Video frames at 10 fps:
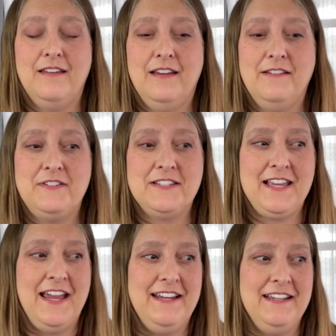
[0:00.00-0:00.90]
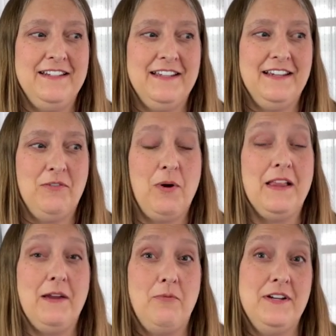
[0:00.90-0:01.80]
I've decided while
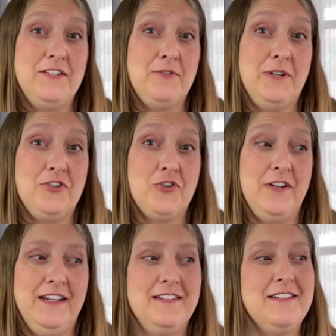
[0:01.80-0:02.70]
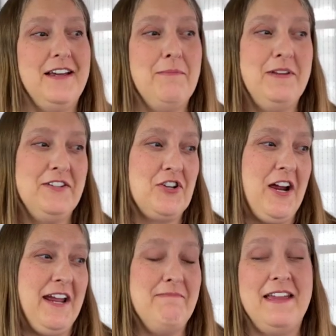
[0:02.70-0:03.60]
I want to retreat, I'm going to try
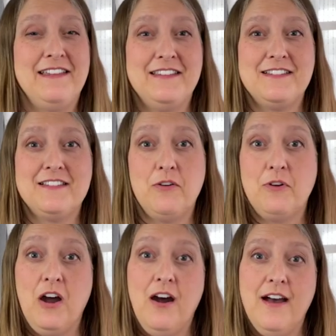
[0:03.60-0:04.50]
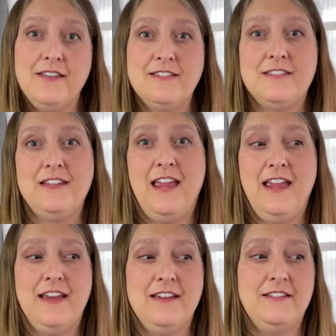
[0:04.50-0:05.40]
and make this low cost
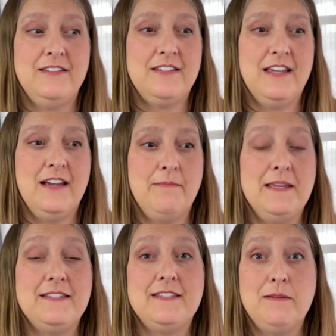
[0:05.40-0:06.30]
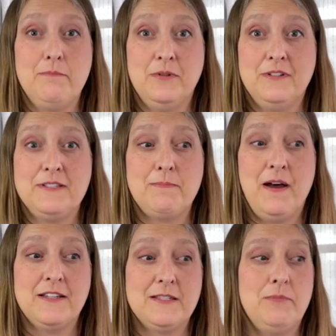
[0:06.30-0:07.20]
and as simple as
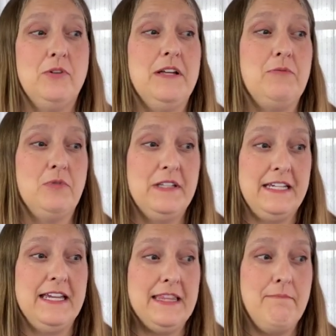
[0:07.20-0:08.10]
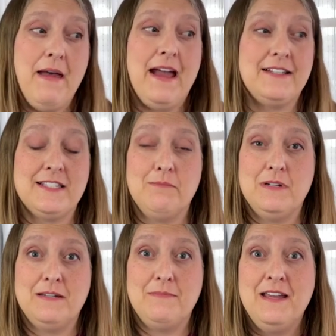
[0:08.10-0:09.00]
possible, and really get the
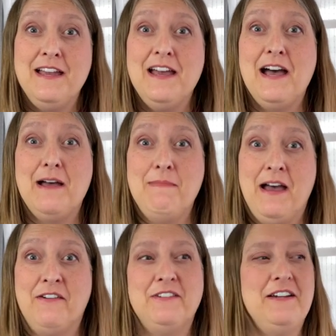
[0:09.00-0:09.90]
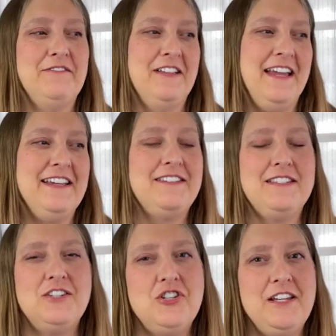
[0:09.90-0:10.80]
maximum amount of like
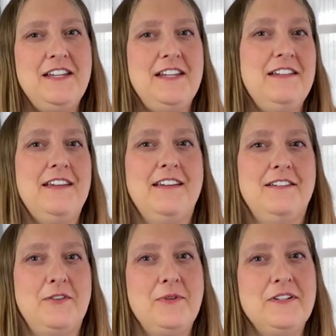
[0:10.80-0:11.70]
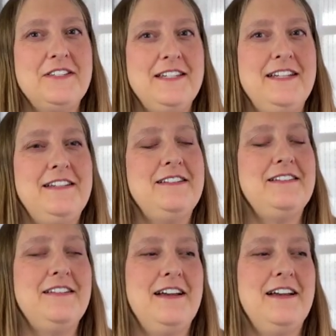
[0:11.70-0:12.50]
stitching and quilting